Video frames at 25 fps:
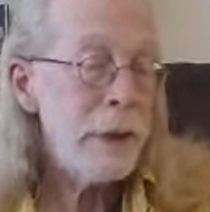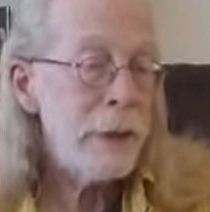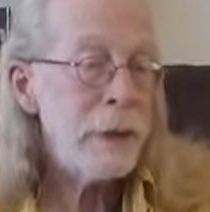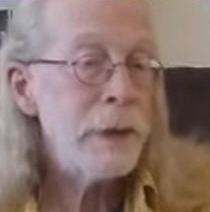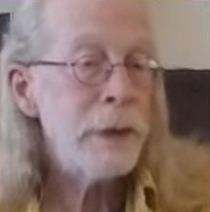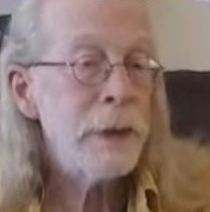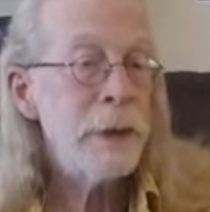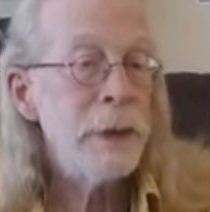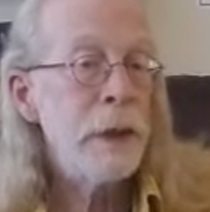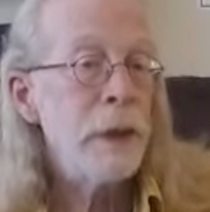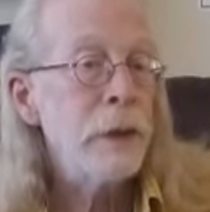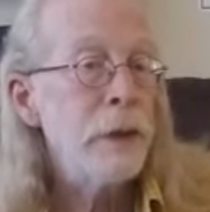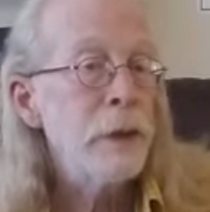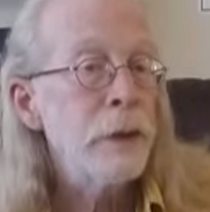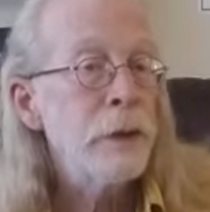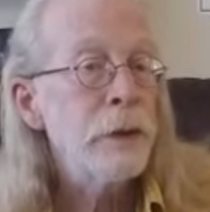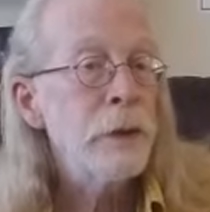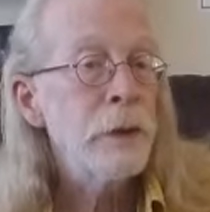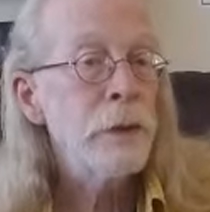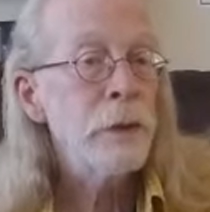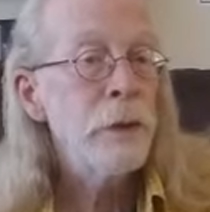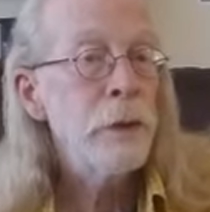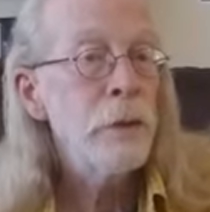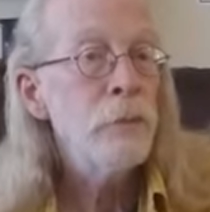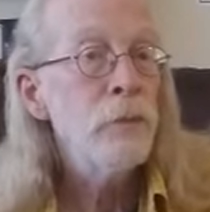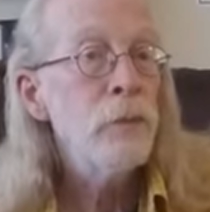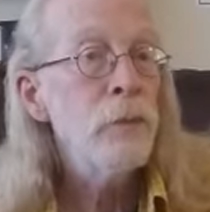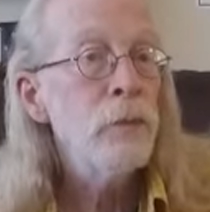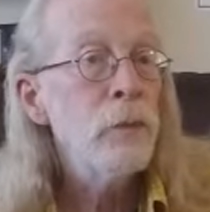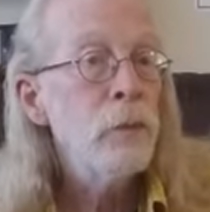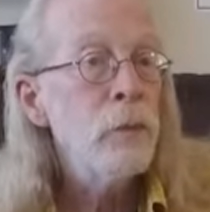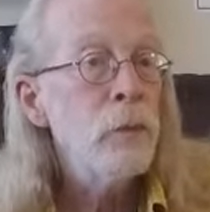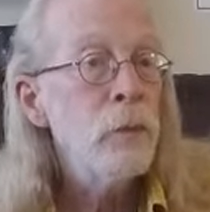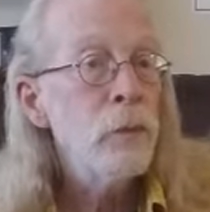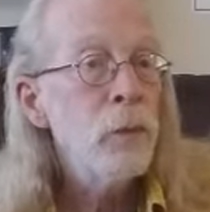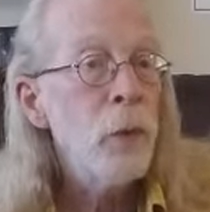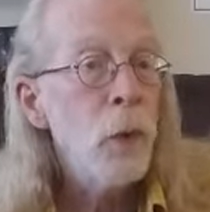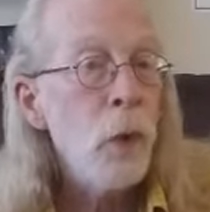think that the
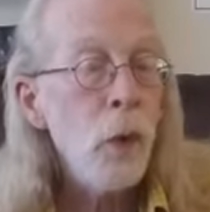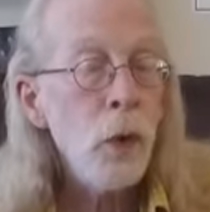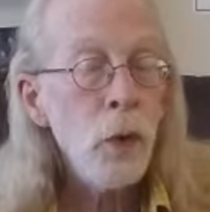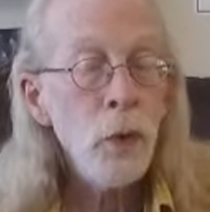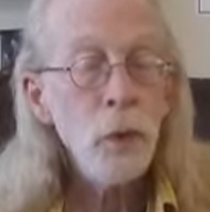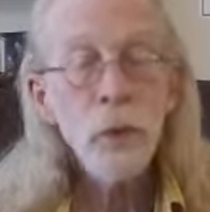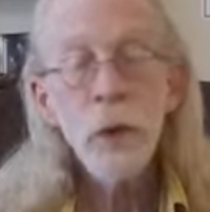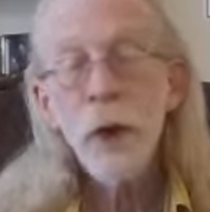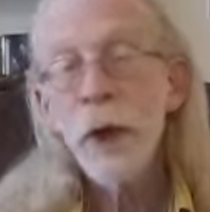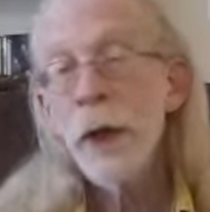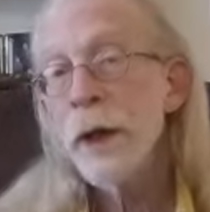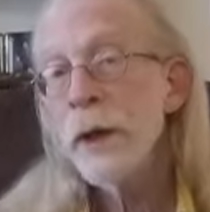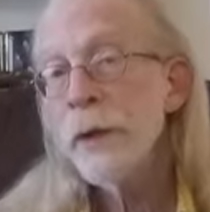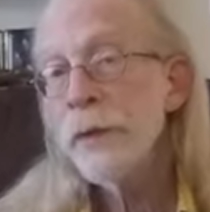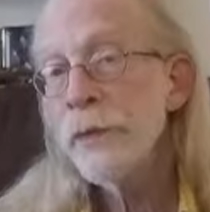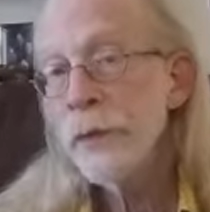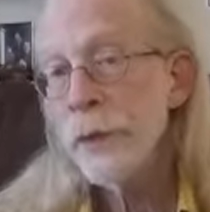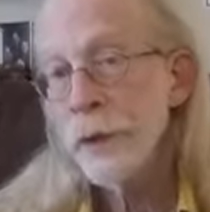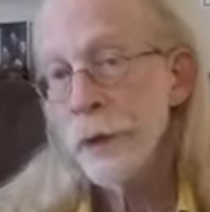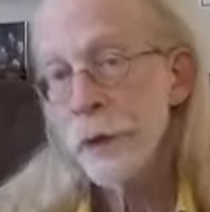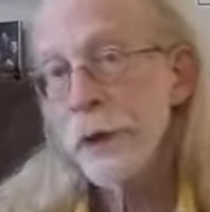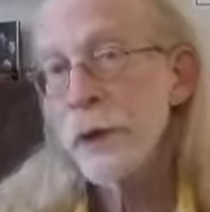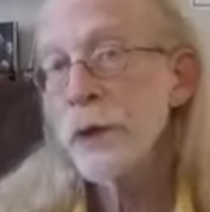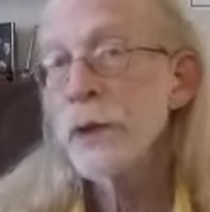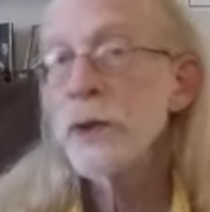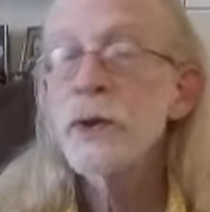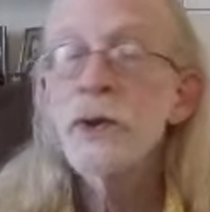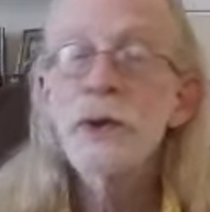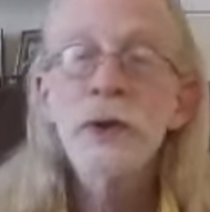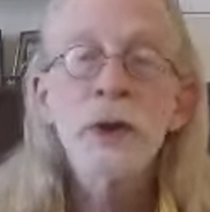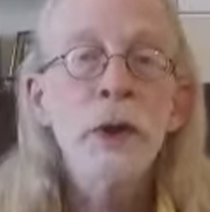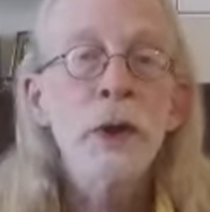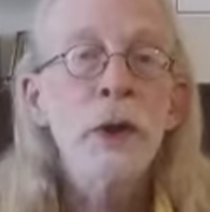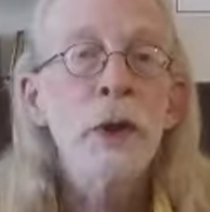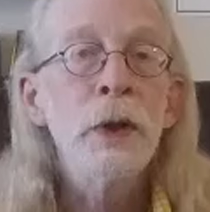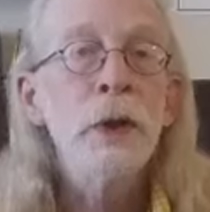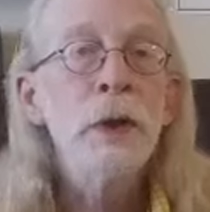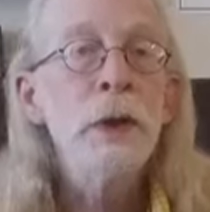more relevant
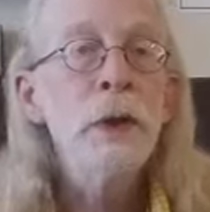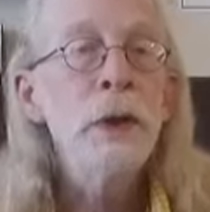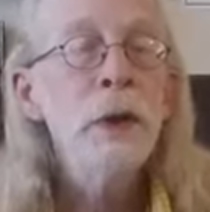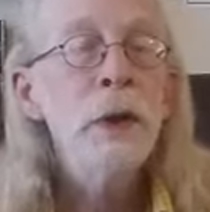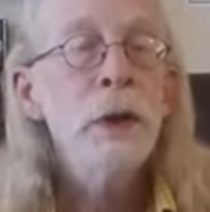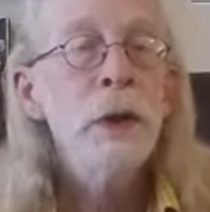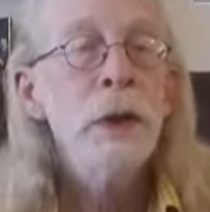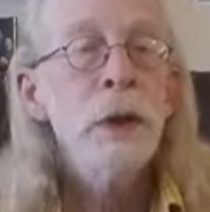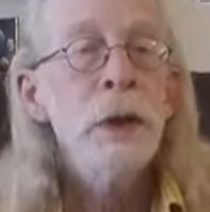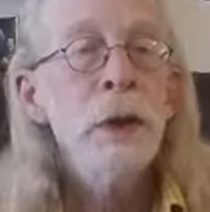concern